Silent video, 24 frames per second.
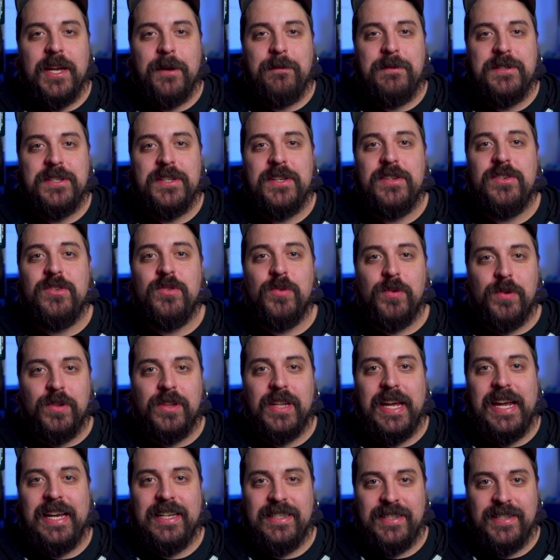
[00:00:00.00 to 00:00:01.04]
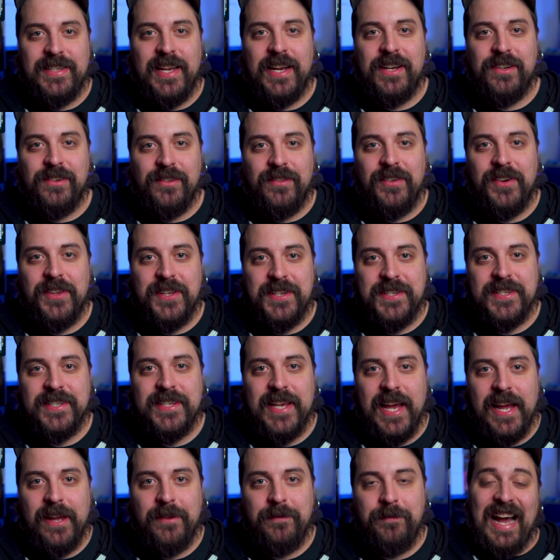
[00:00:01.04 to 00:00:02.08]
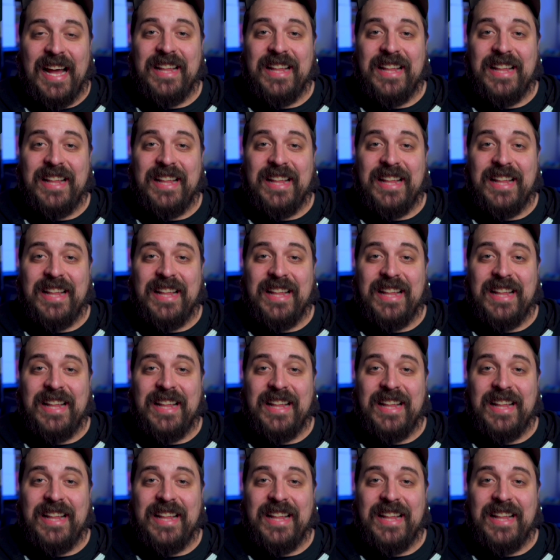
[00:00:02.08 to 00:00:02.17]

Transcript: up is the dual land cycle for this set.